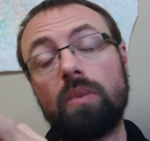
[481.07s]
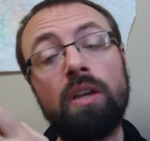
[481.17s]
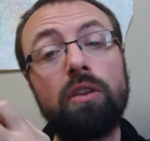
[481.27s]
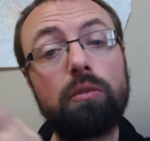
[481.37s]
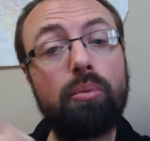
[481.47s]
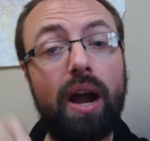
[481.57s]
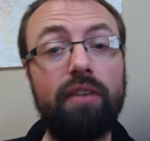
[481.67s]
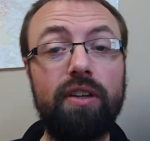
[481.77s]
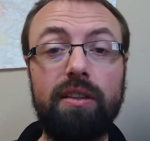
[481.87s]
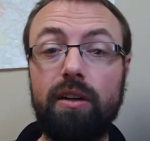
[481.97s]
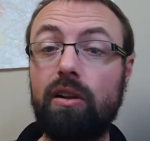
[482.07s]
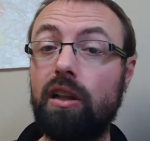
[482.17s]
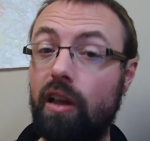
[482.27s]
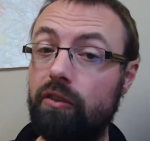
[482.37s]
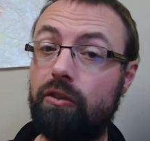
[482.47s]
this private little
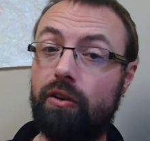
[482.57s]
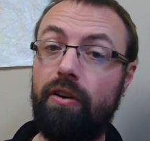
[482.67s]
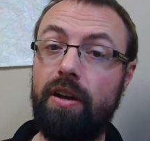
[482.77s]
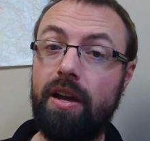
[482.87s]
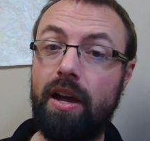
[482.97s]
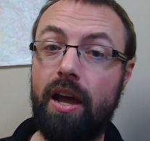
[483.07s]
cluster